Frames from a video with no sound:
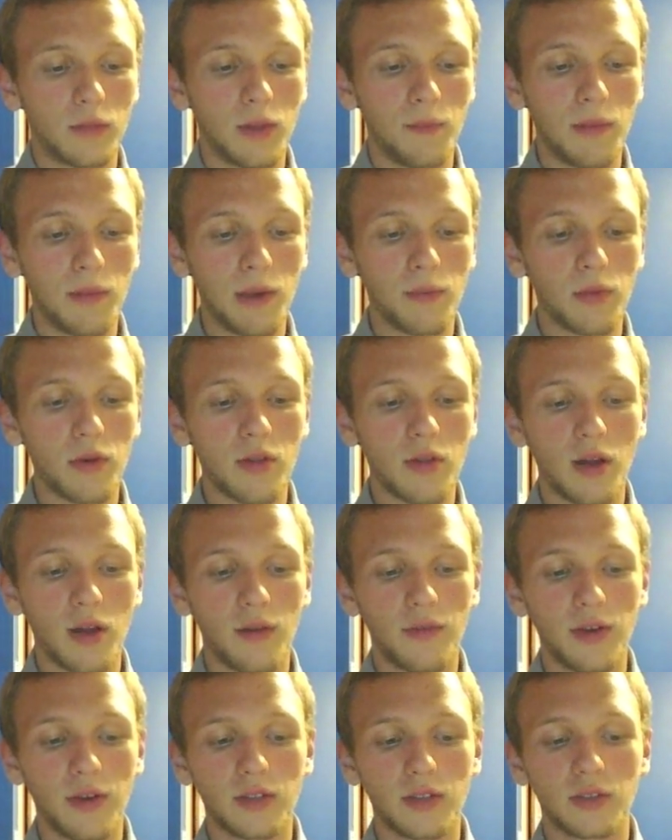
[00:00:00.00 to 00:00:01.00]
The members
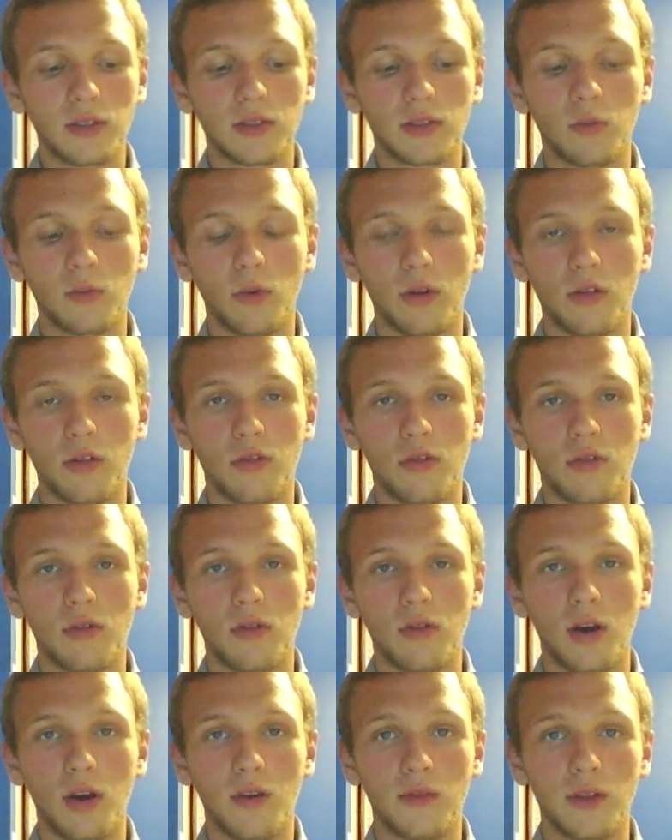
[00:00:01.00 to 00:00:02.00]
of
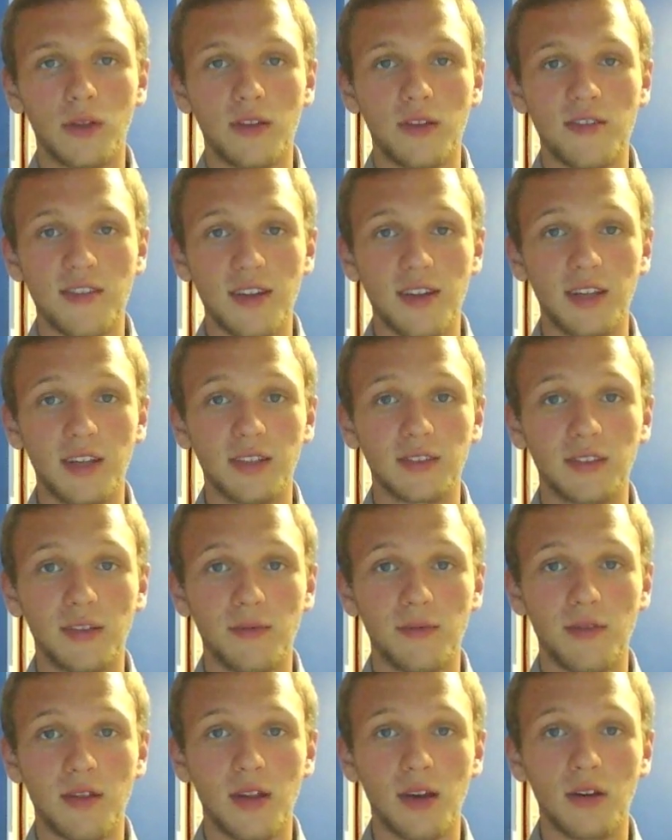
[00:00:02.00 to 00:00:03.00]
the Senate
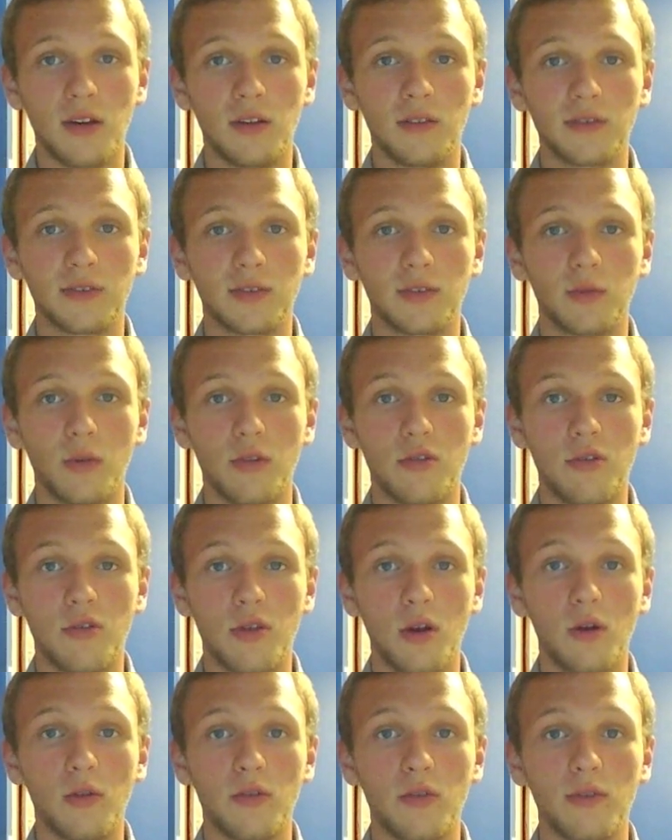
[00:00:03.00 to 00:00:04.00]
themselves was
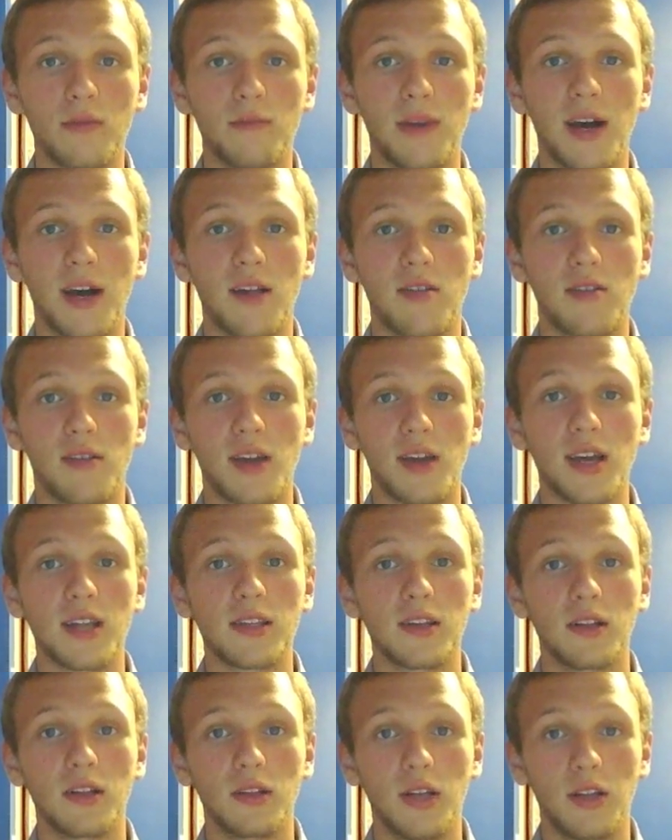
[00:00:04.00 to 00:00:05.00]
chosen by
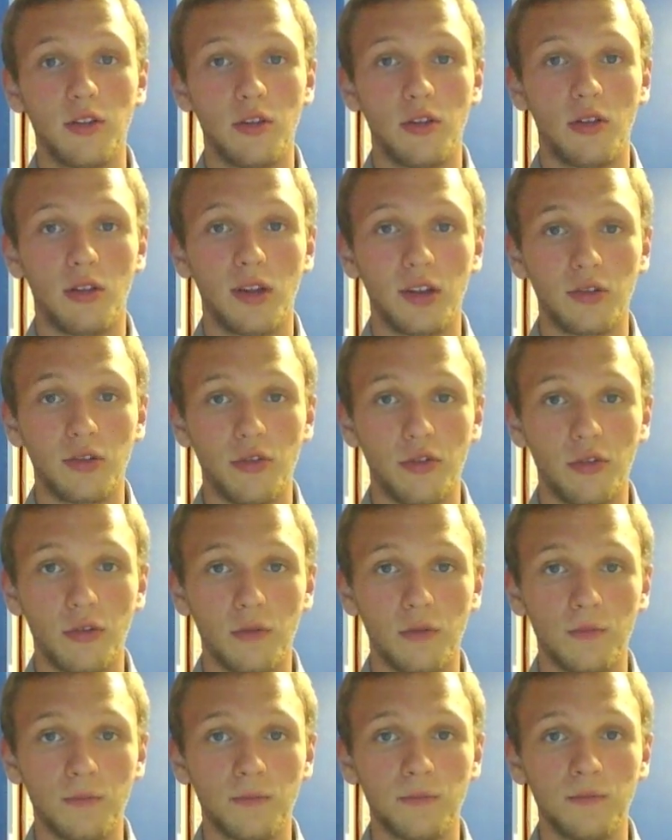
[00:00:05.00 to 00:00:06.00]
state legislature,
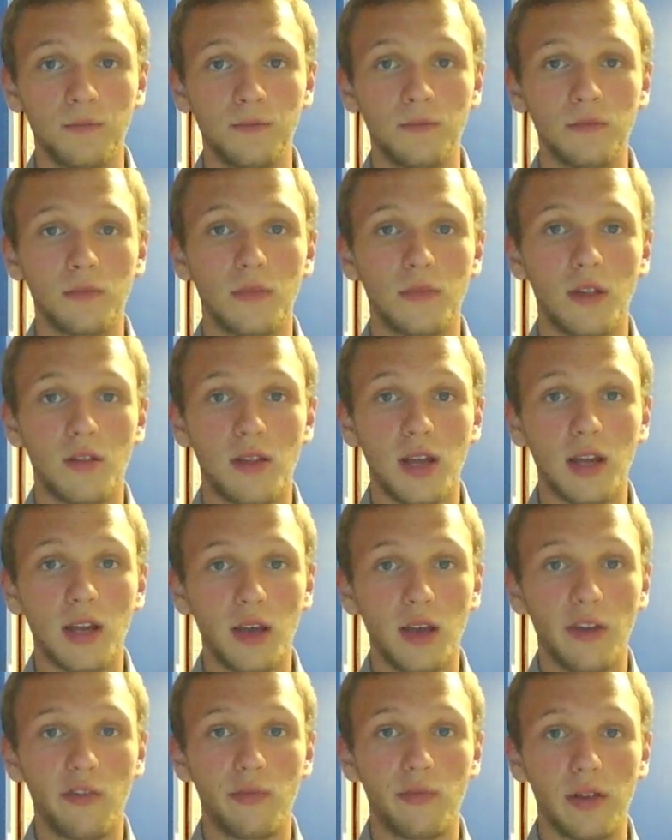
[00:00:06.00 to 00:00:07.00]
the state
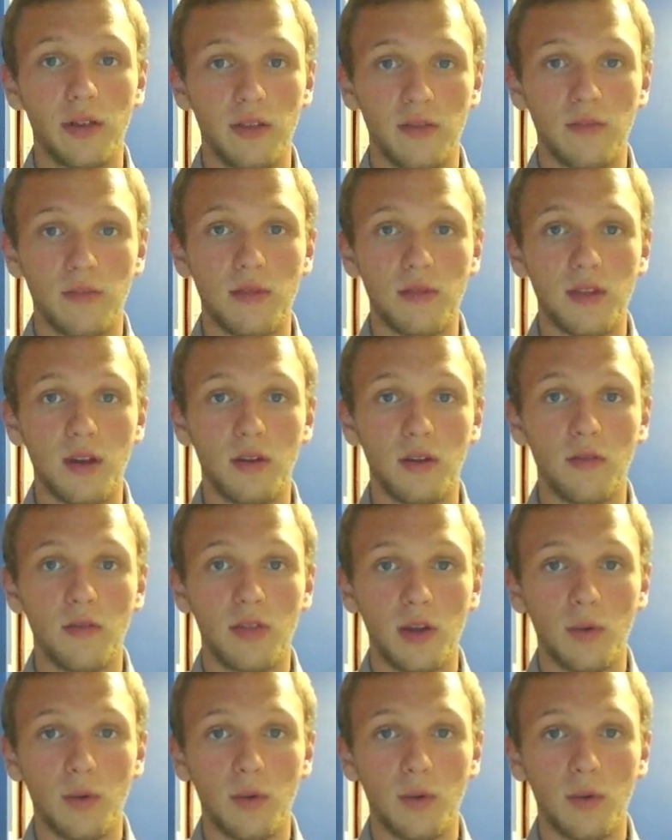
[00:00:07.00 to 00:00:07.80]
governments themselves.